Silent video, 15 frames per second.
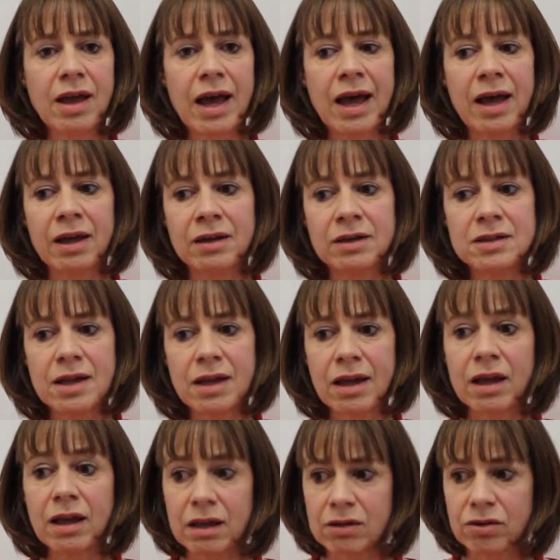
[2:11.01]
and
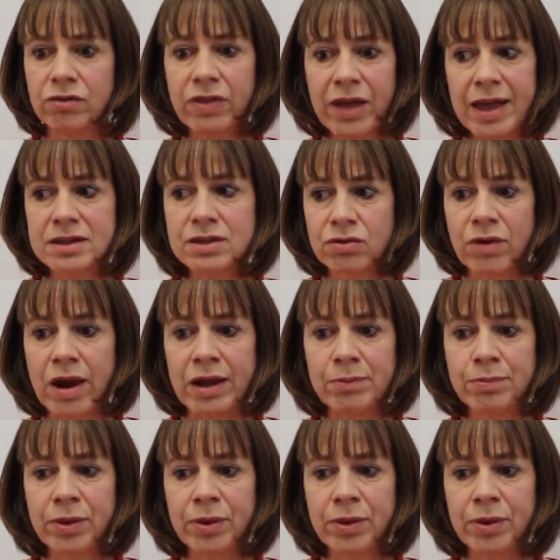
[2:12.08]
that's great,